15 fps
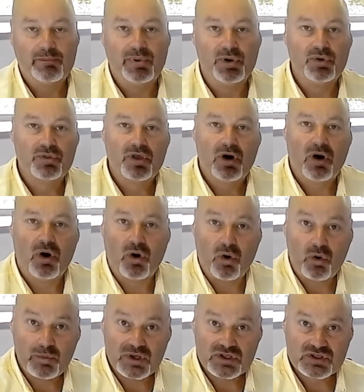Both
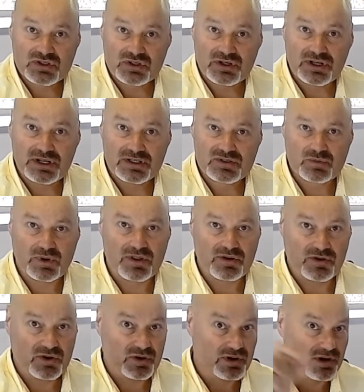home insurance,
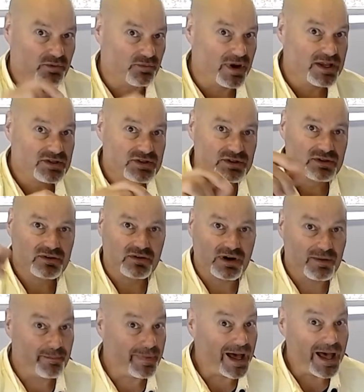whether you're a renter
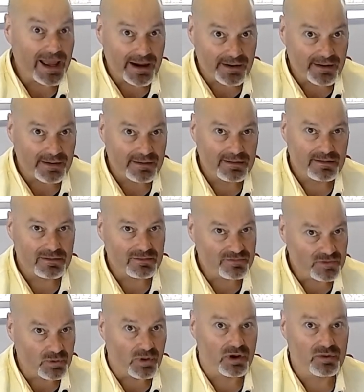or a buyer.
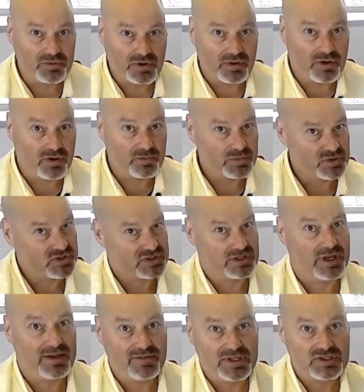If you own your home, you
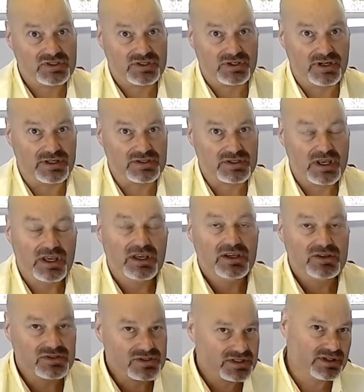still have insurance.
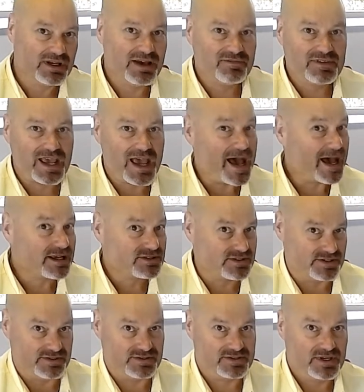You still have
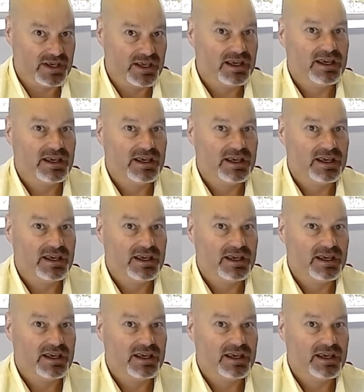taxes.